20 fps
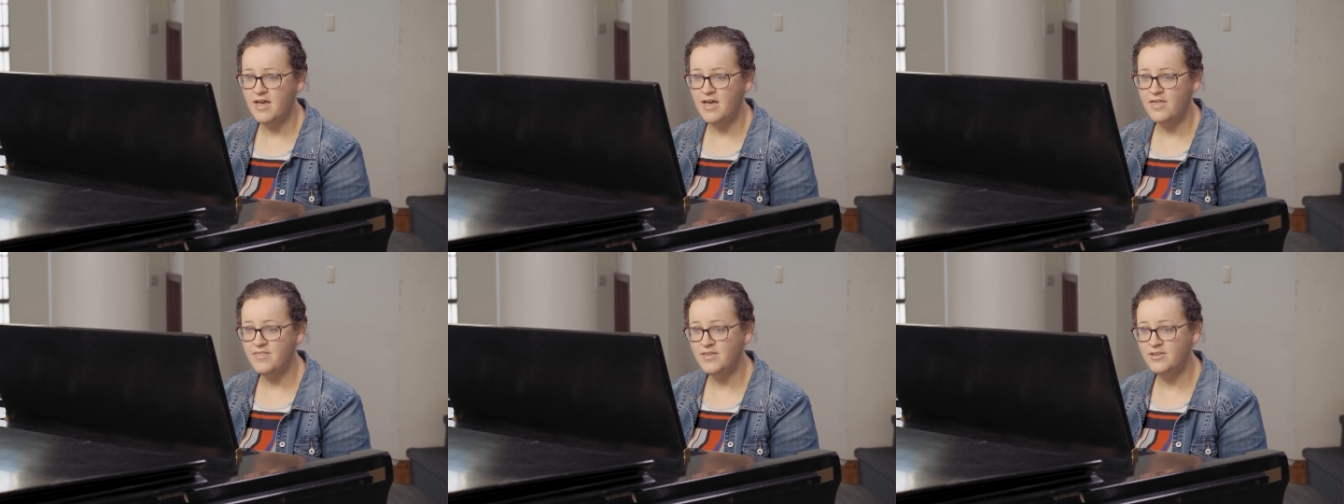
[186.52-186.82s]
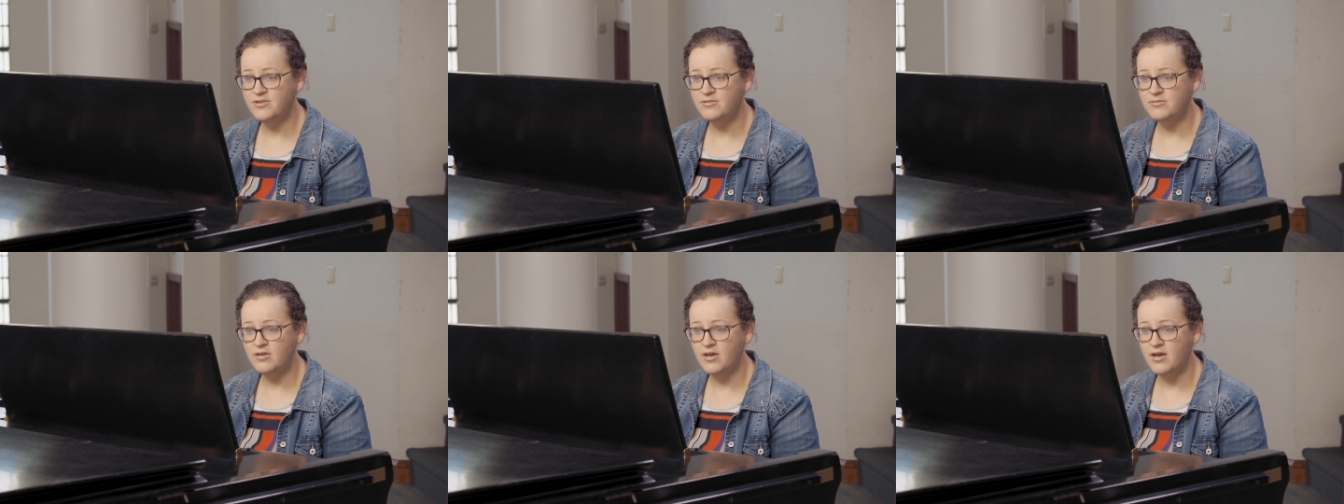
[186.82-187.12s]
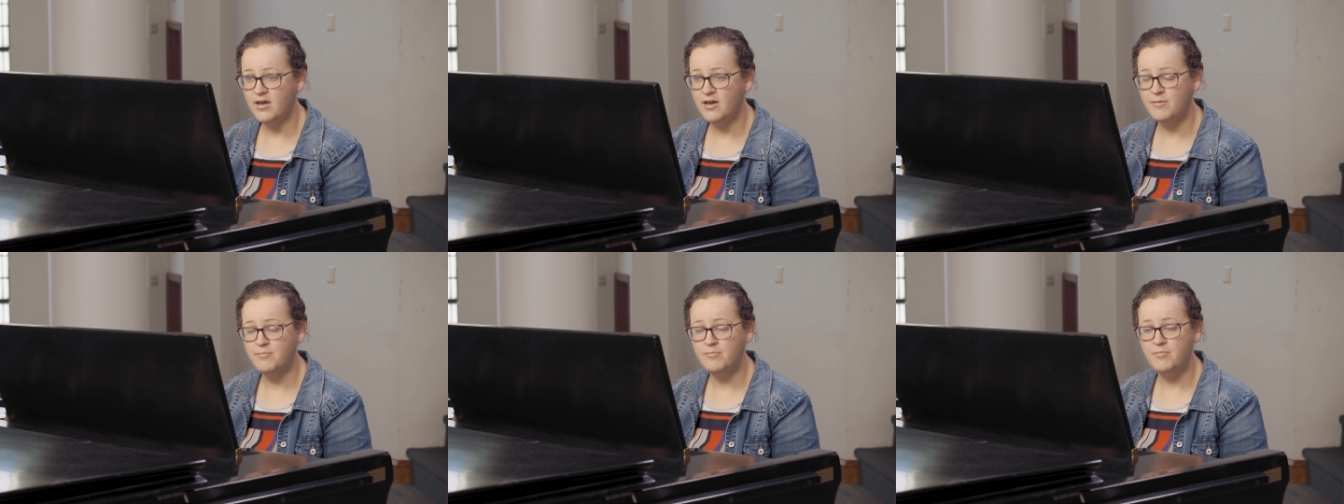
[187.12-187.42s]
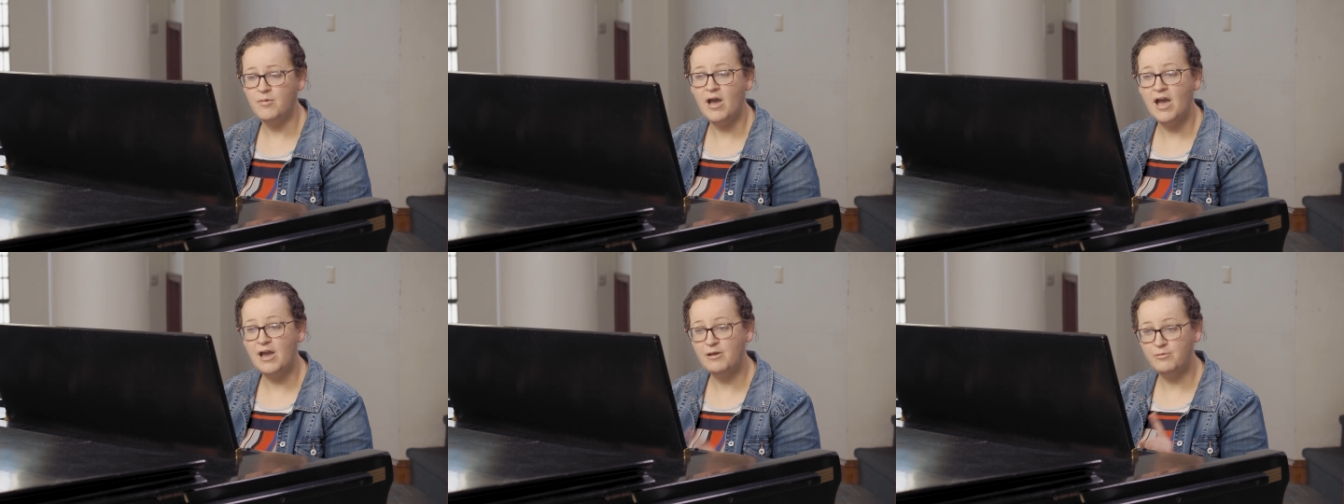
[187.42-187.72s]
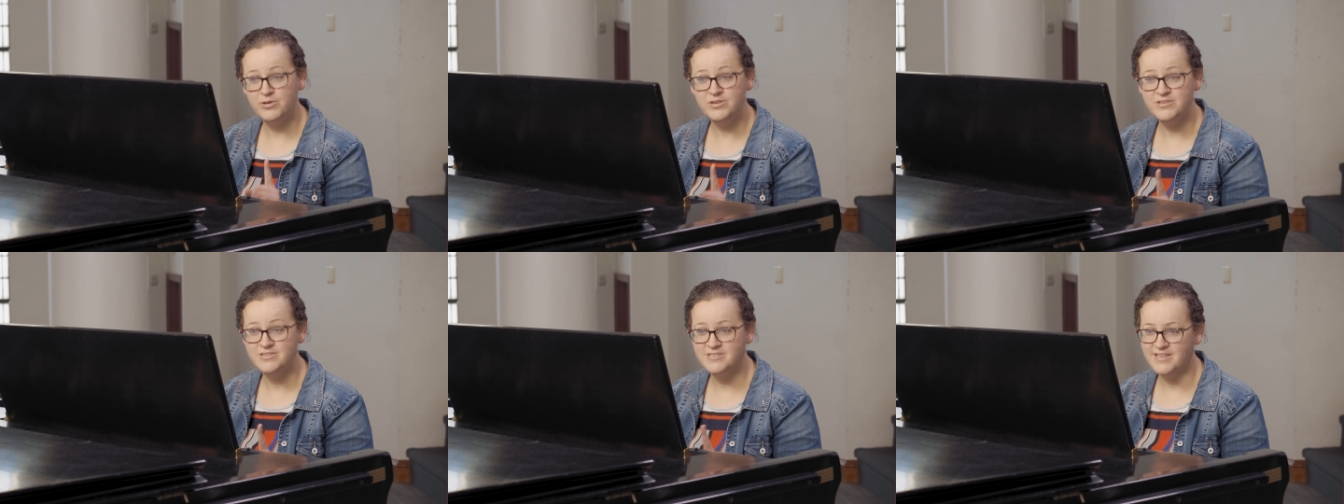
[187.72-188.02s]
And then um, I
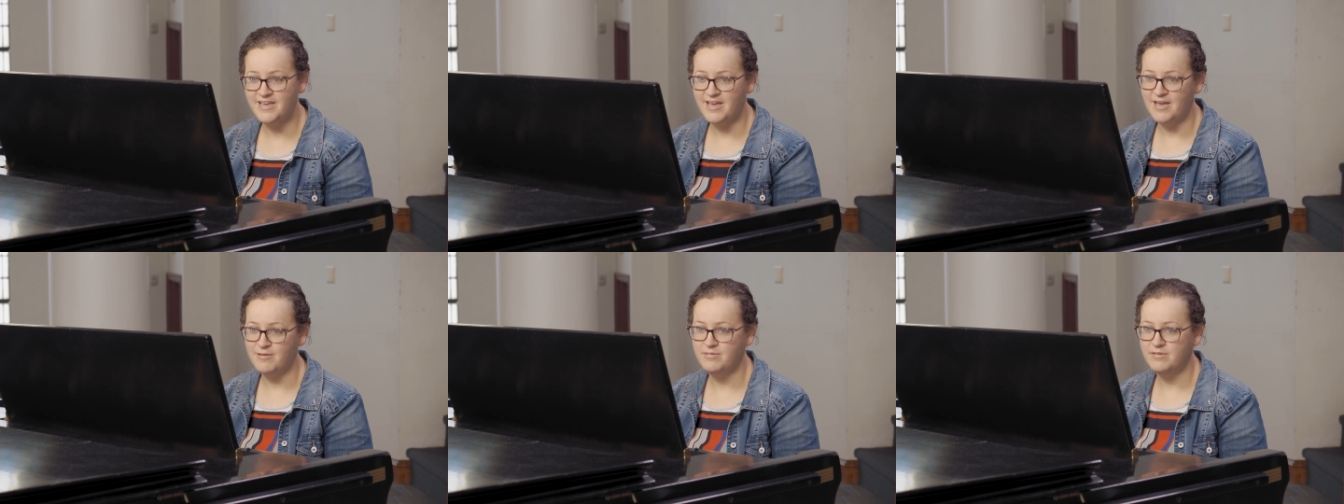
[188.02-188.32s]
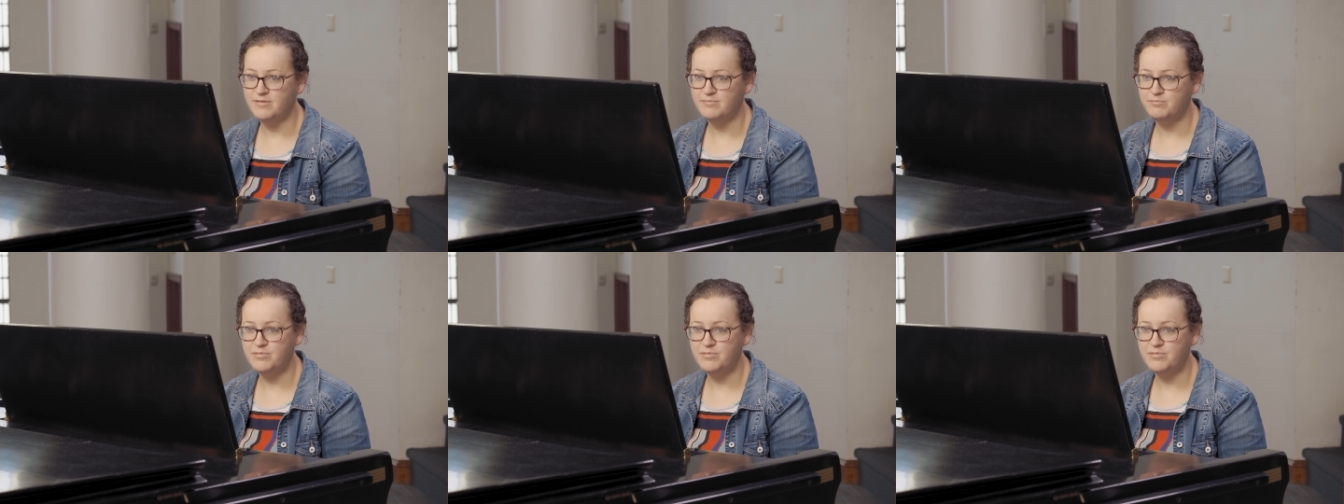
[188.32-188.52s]
would say